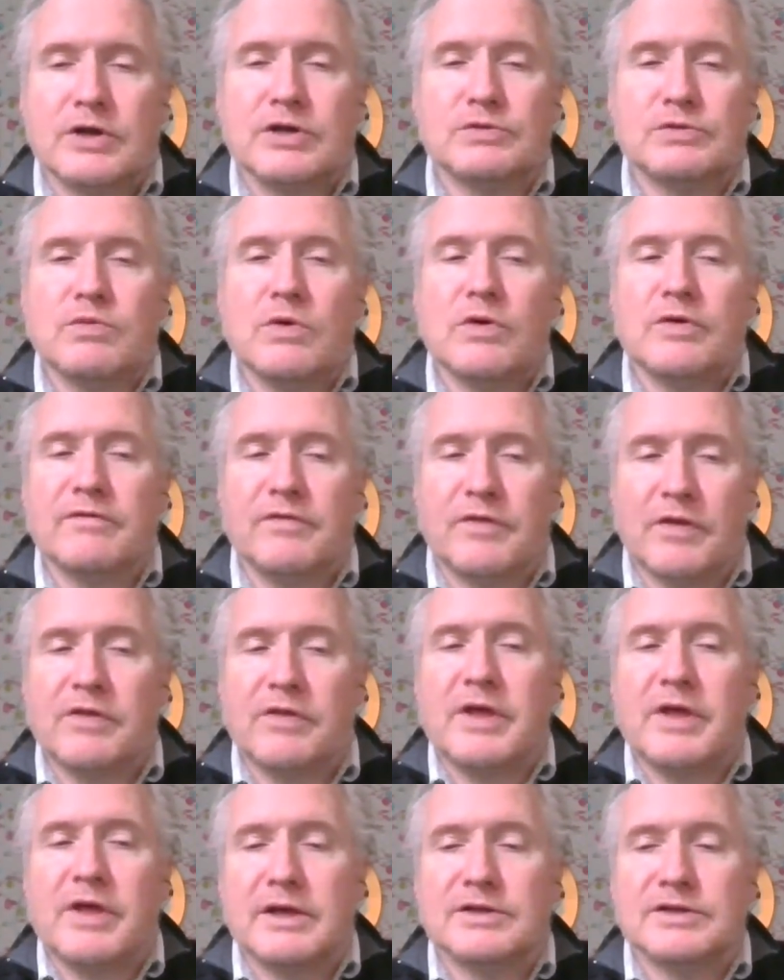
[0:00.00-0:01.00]
Because one
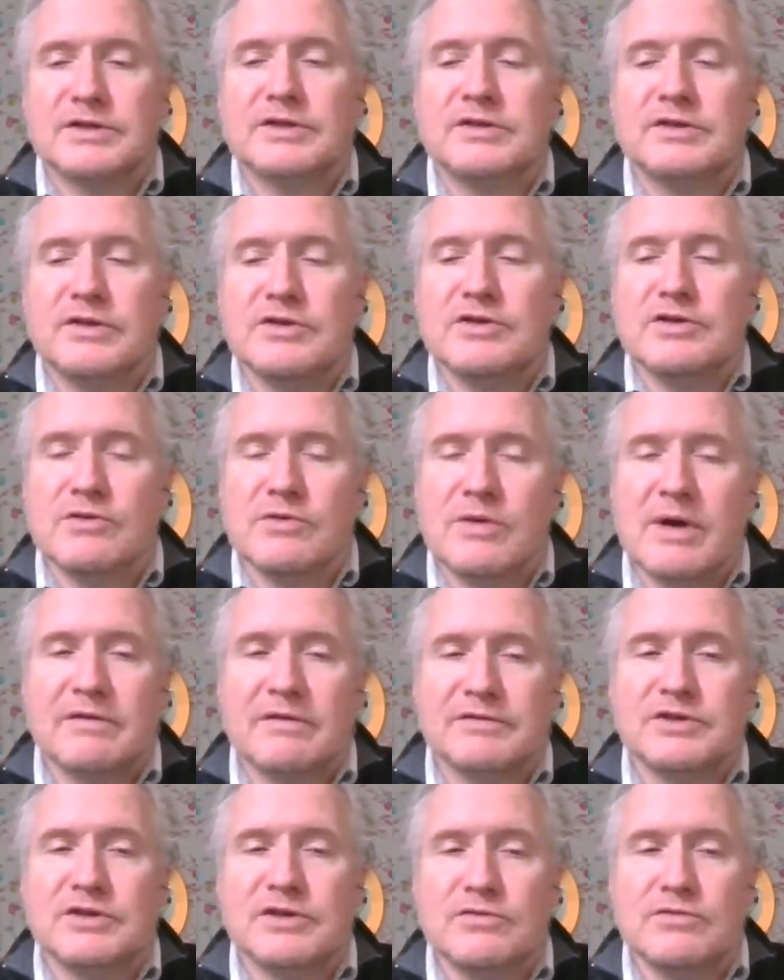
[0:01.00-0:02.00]
of the things that
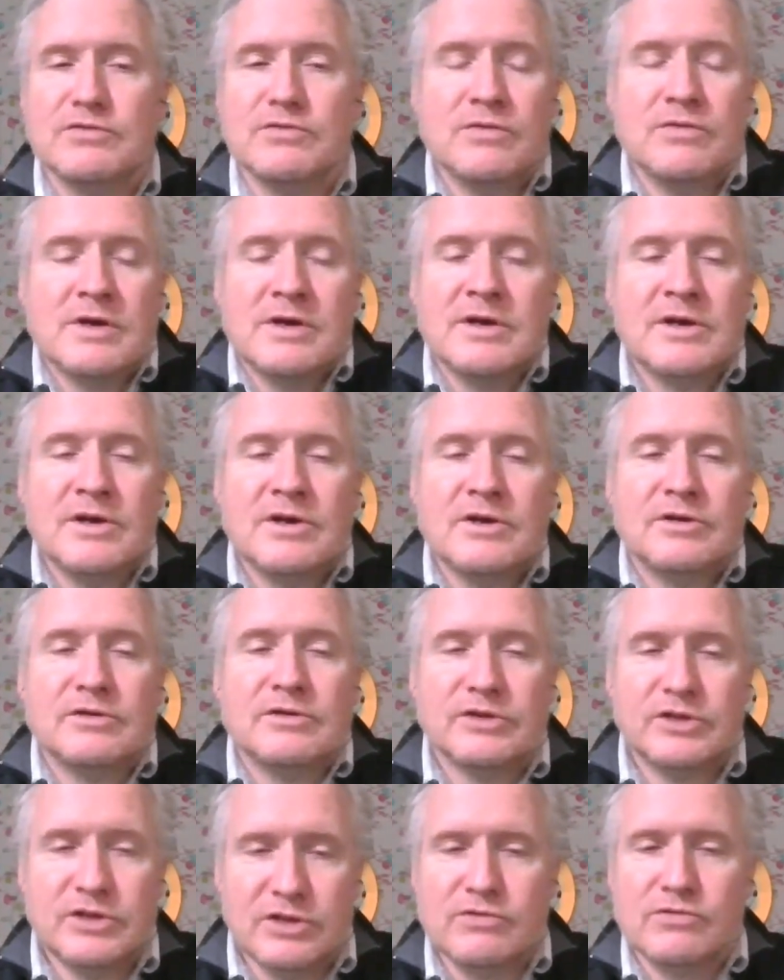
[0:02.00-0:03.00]
you have to
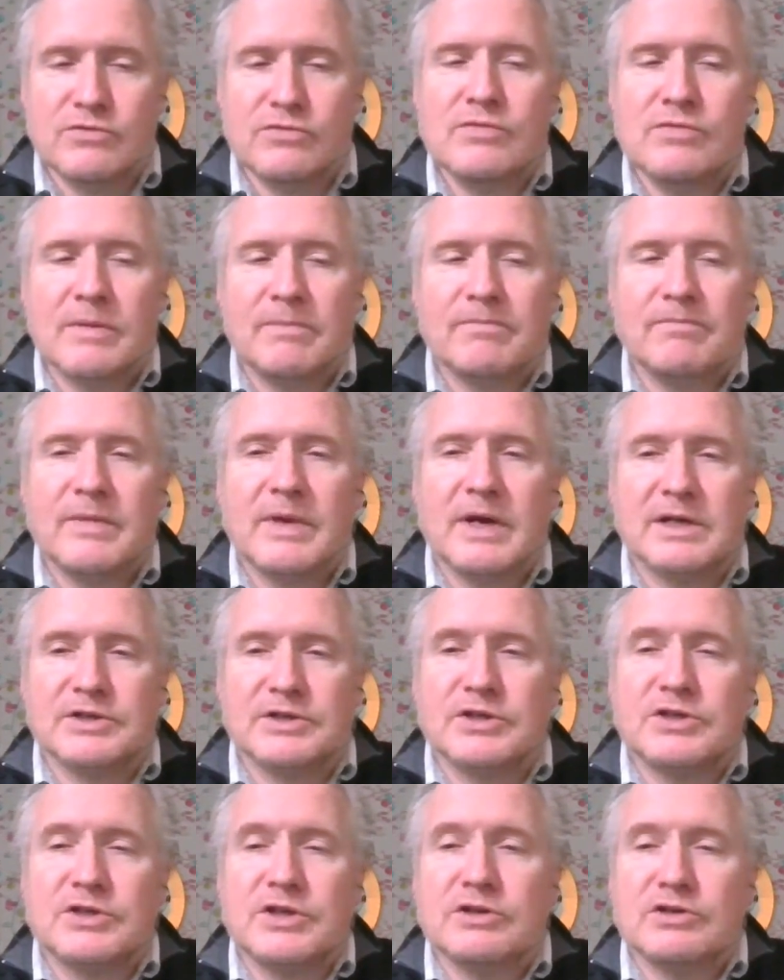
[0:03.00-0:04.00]
do
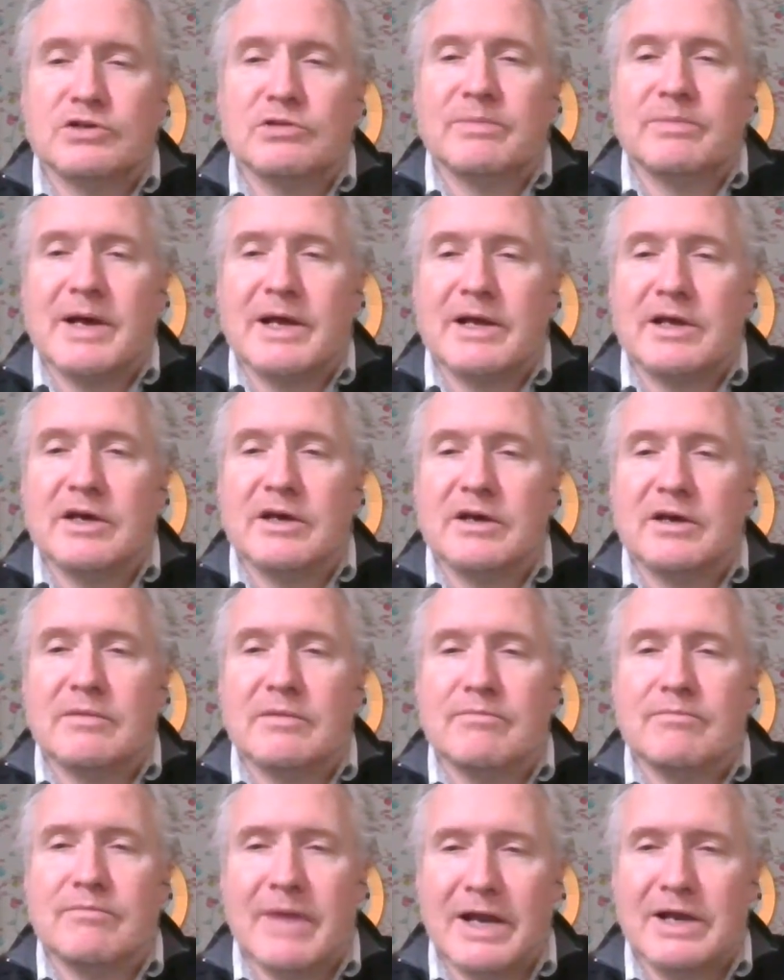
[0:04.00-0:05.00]
as a central
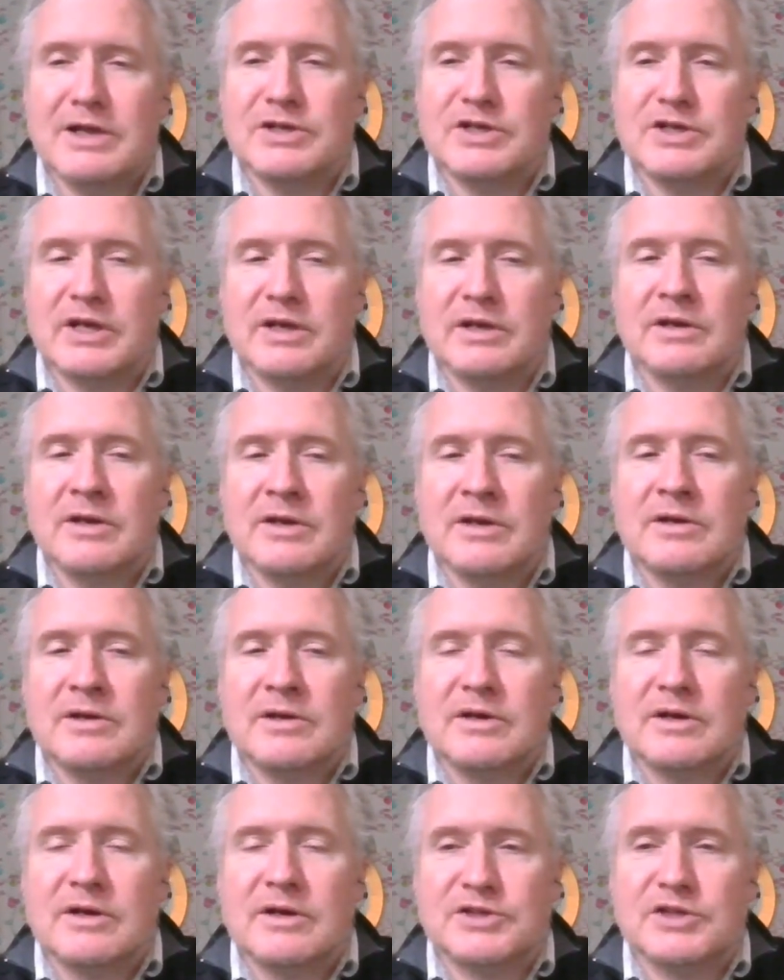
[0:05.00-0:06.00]
banker managing
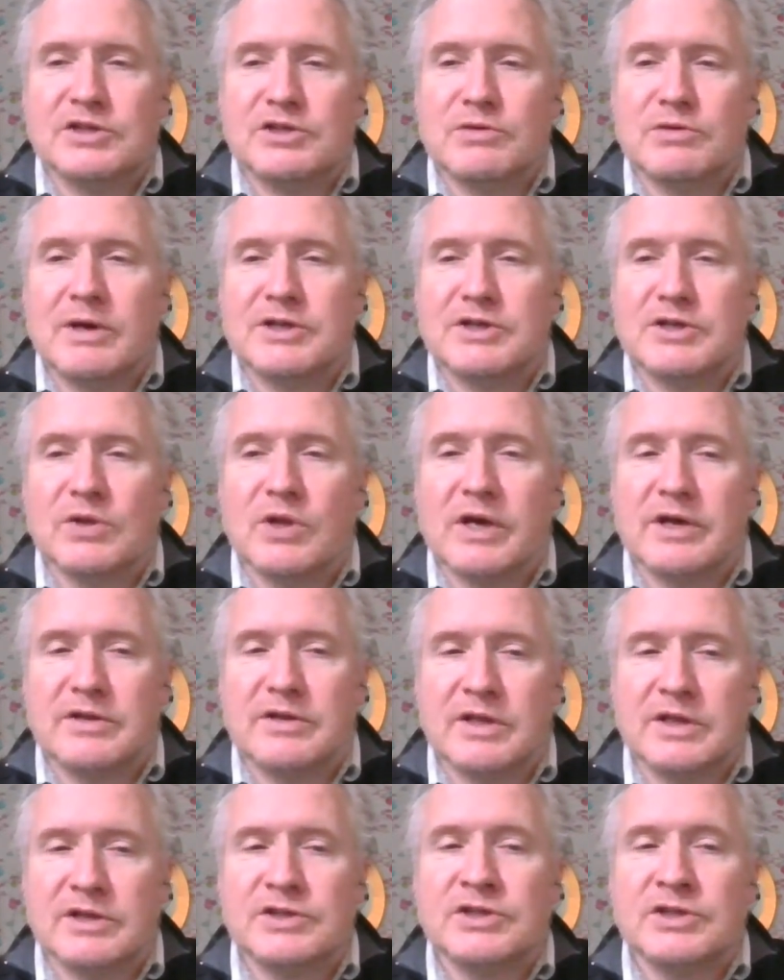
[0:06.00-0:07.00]
a situation
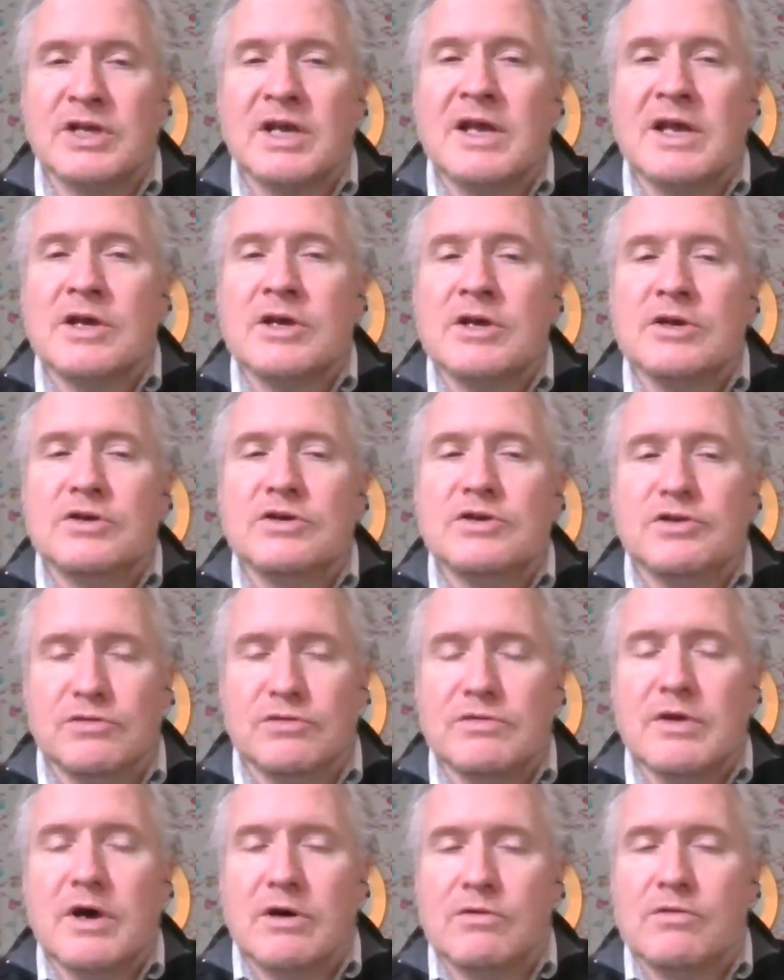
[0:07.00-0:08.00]
like this,
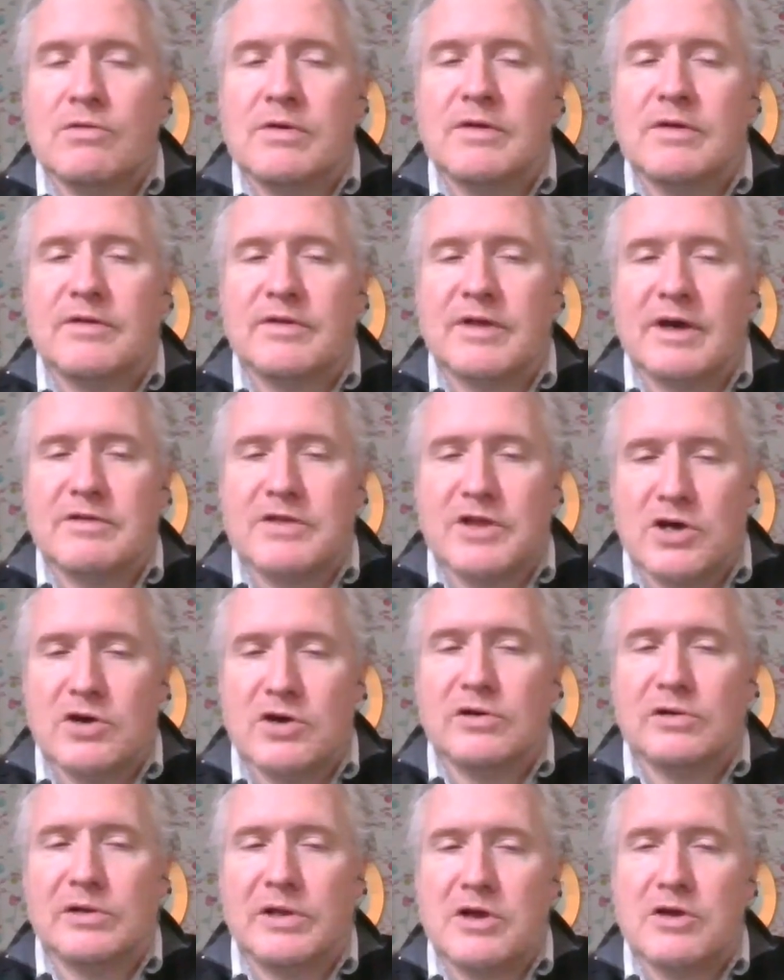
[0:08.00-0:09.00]
you know that
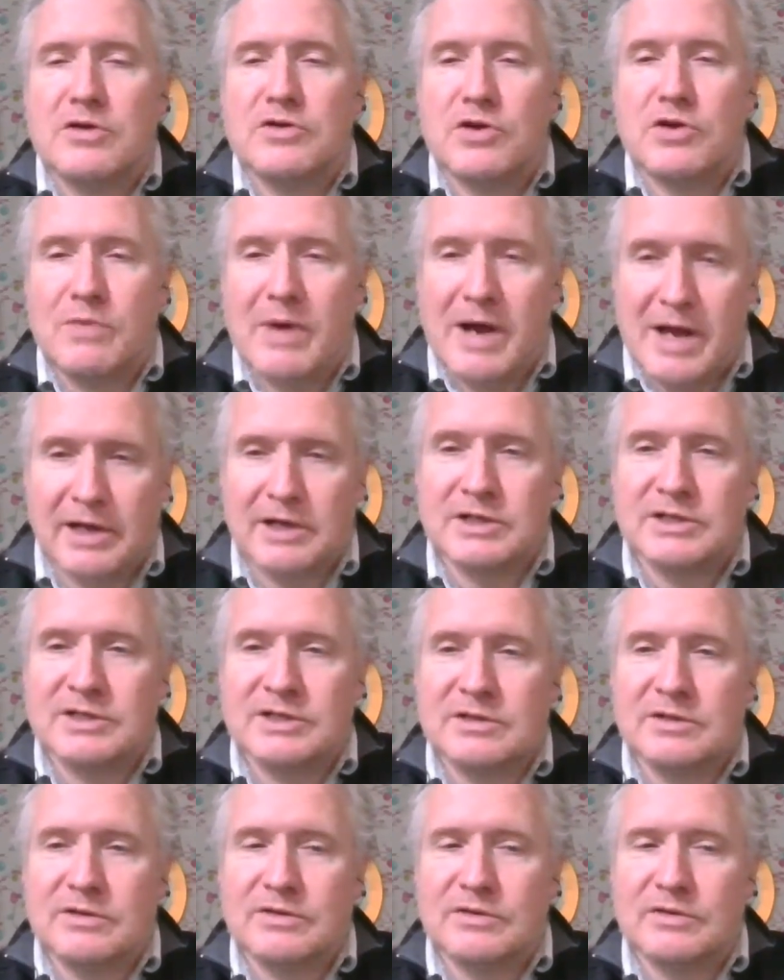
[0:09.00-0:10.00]
the earlier you
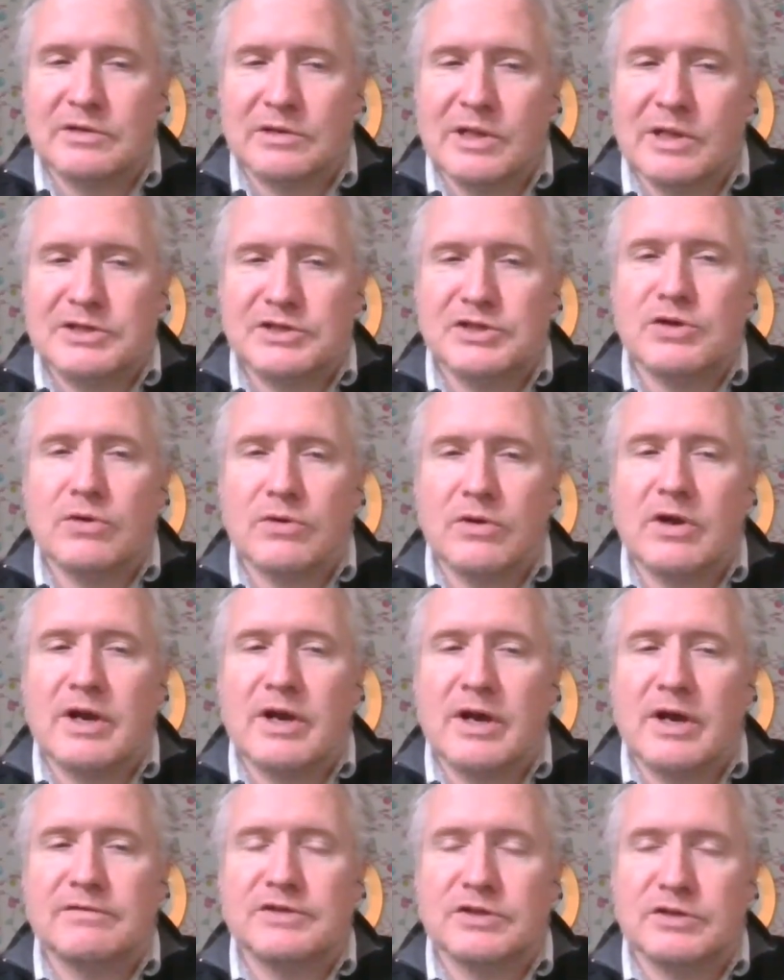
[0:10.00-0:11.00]
act, the less you're
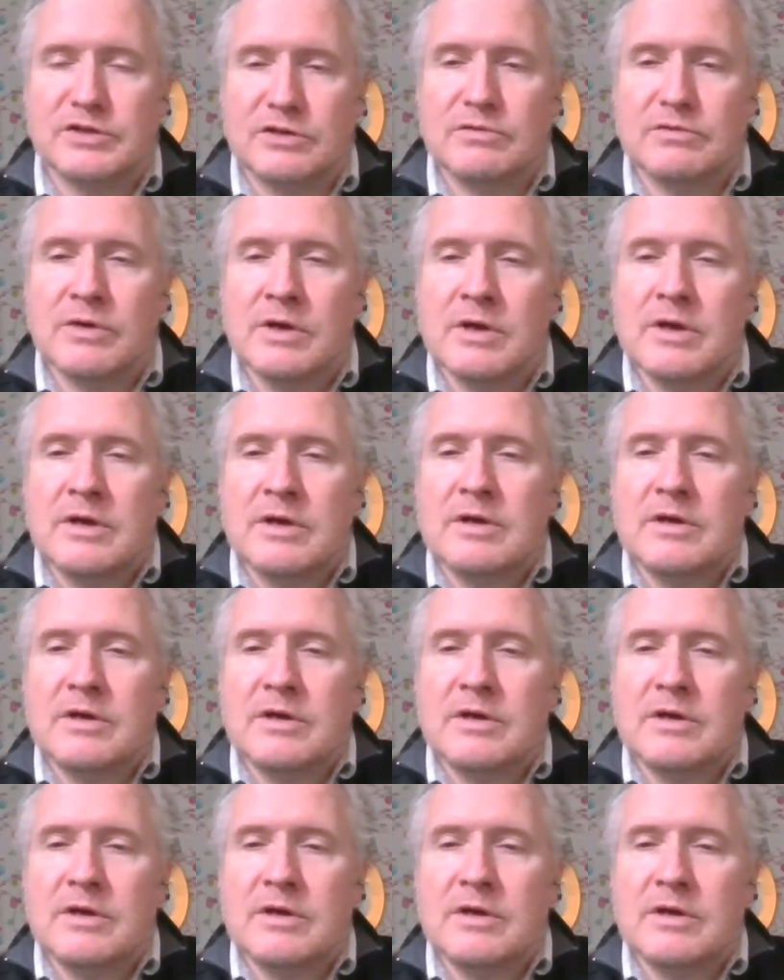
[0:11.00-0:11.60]
going to have to do.